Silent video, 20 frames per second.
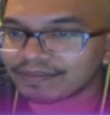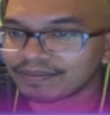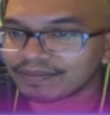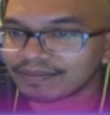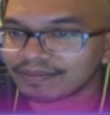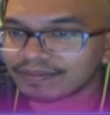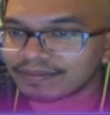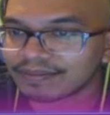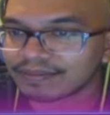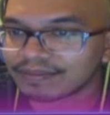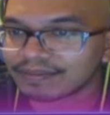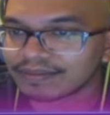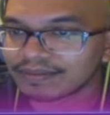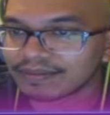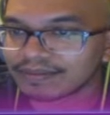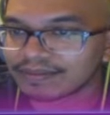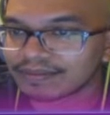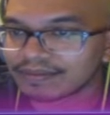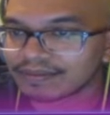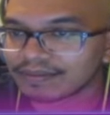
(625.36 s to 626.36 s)

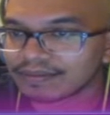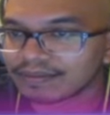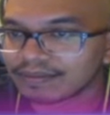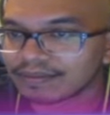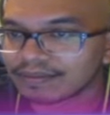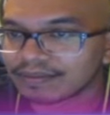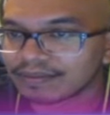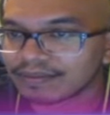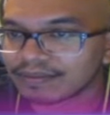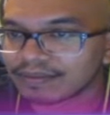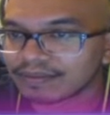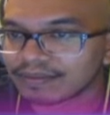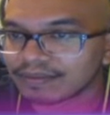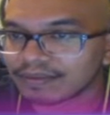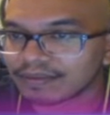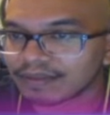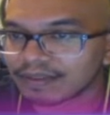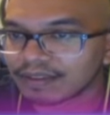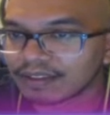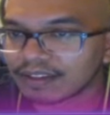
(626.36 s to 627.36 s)

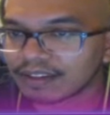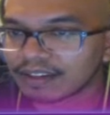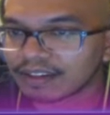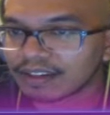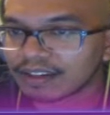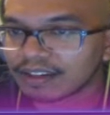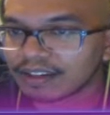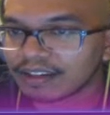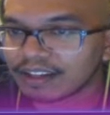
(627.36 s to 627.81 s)
No one is speaking in this clip.